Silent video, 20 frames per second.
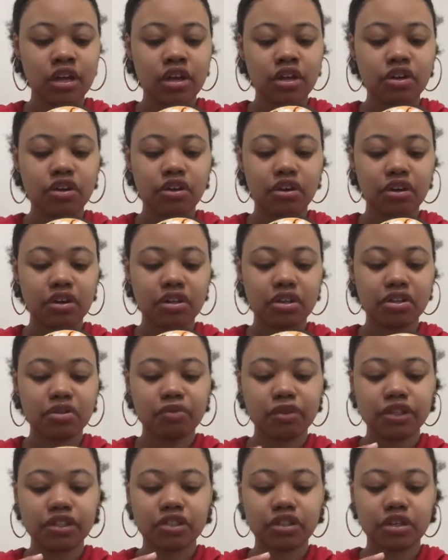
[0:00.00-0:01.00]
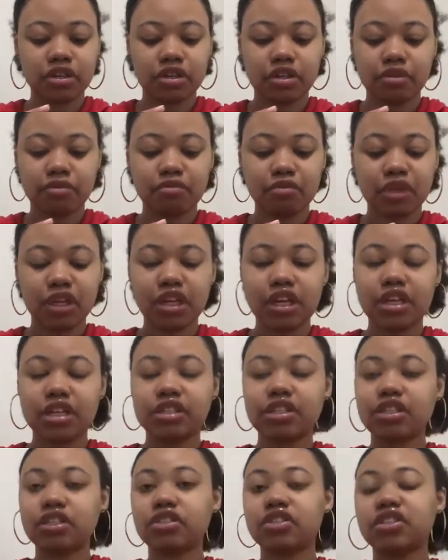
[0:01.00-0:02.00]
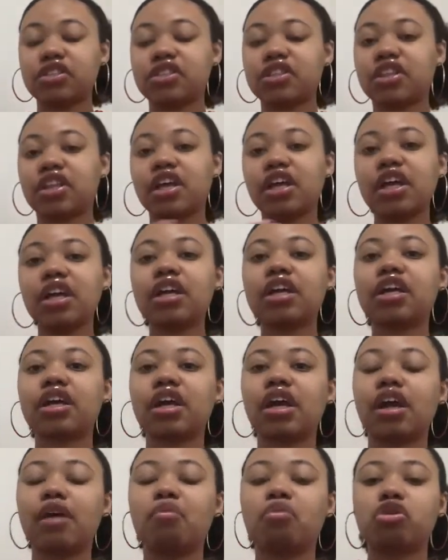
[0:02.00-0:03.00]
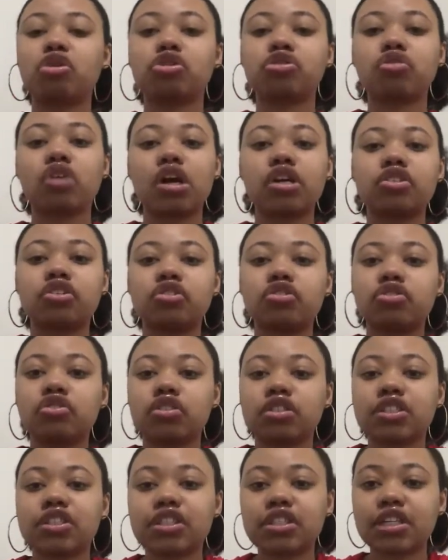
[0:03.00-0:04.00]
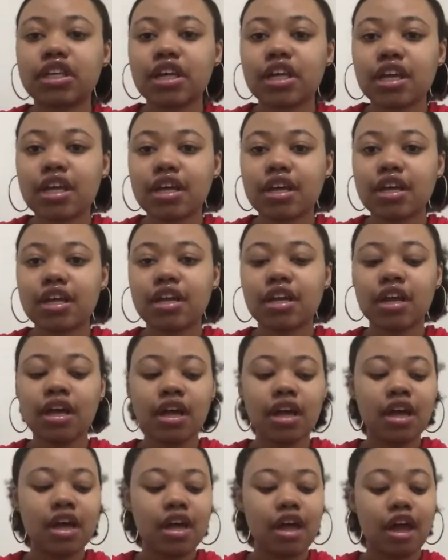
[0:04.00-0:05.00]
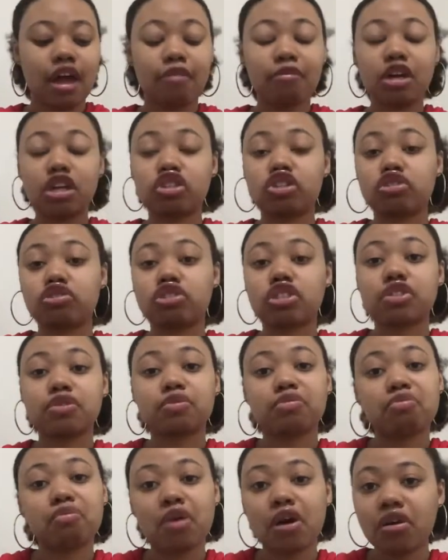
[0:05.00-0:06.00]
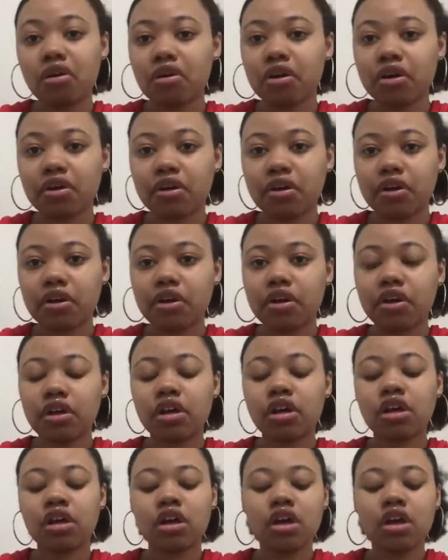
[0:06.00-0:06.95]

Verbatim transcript: during the winter because it's thick, it moisturizes your skin, it makes you smell good.